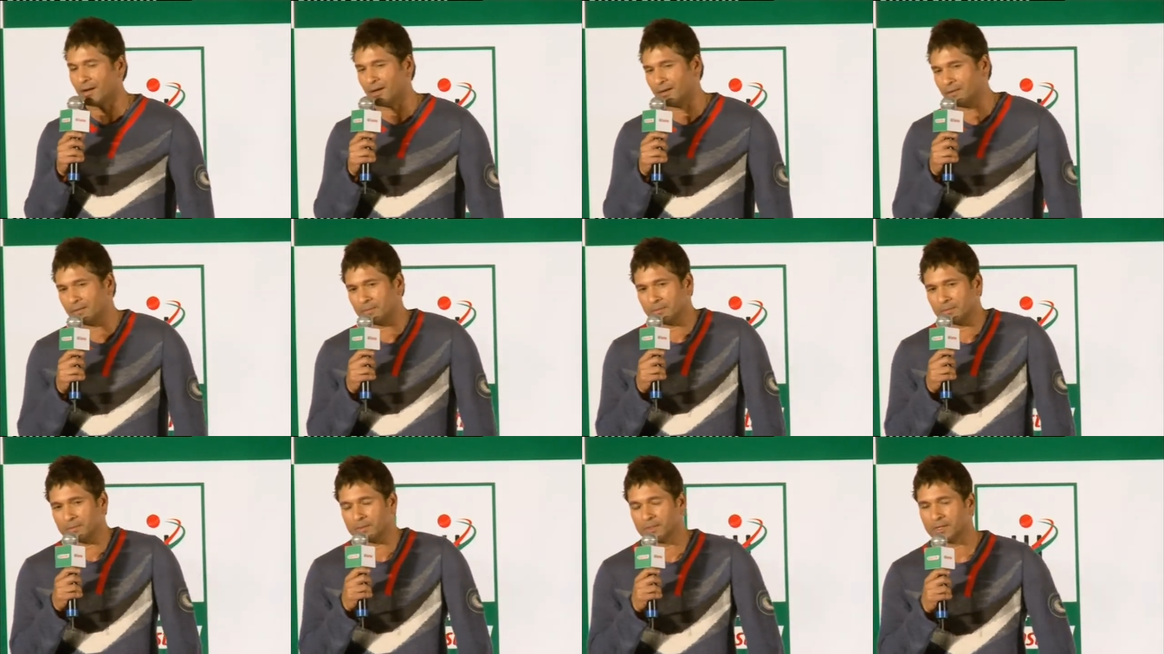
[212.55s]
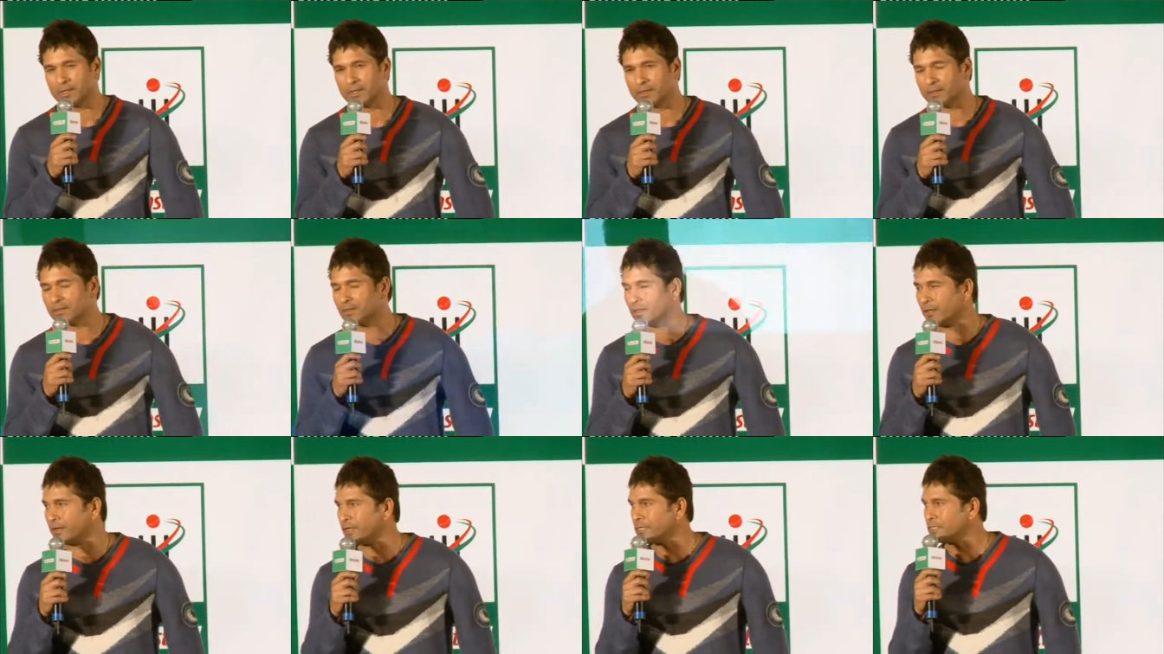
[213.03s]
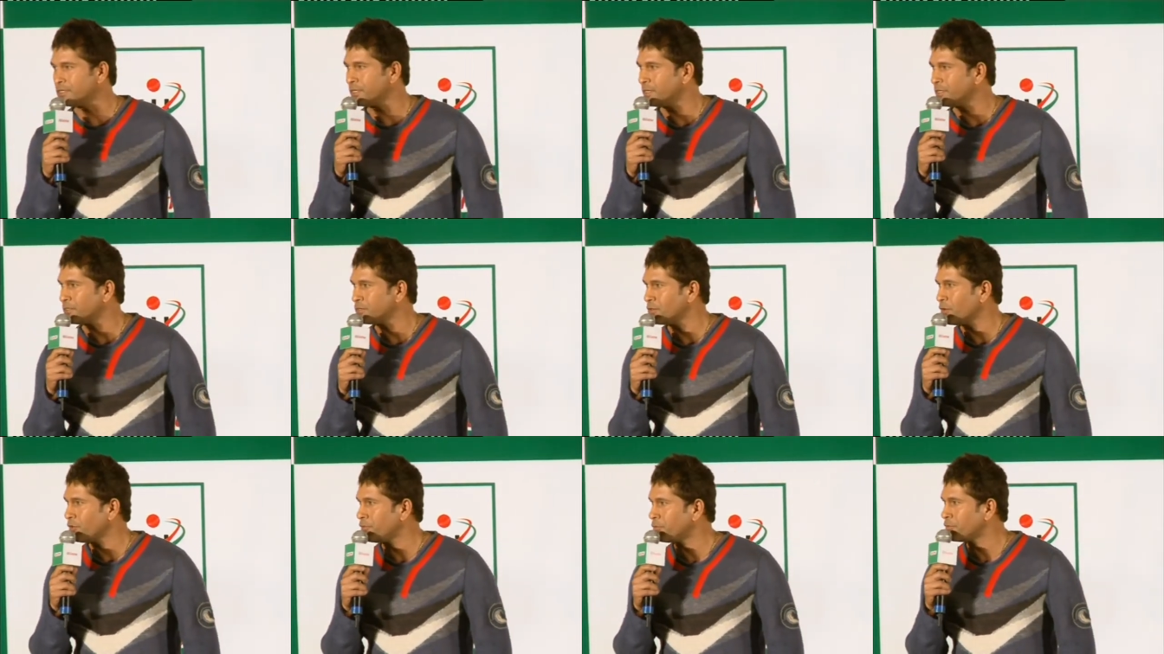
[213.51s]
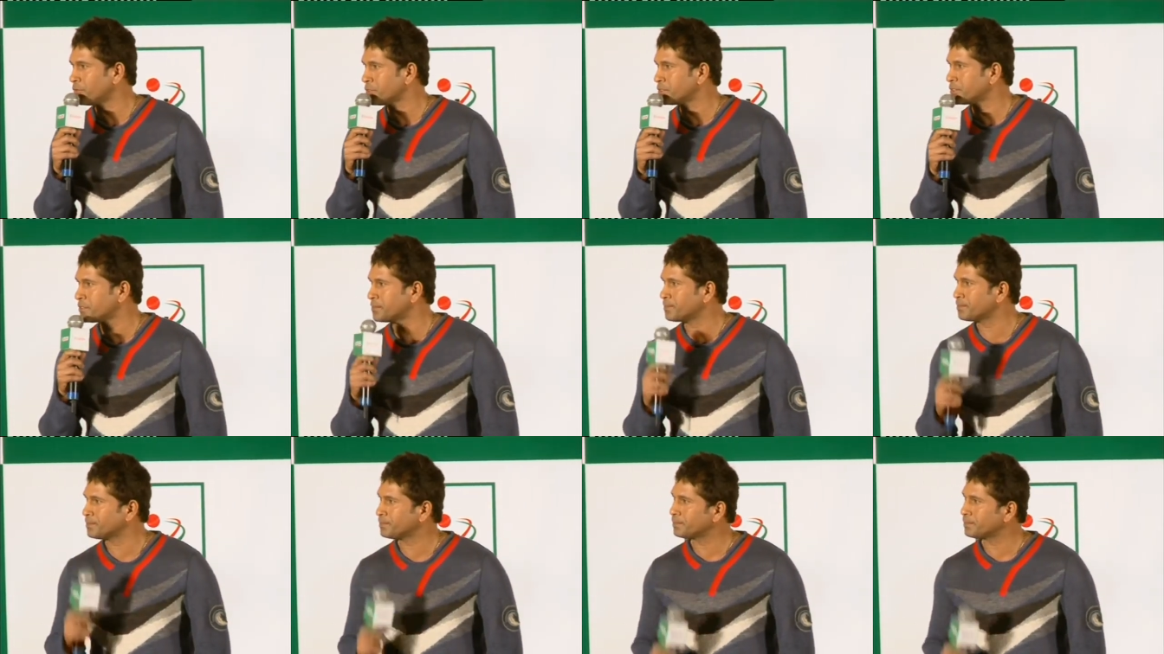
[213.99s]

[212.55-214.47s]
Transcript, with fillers: and uh, the reason is obvious.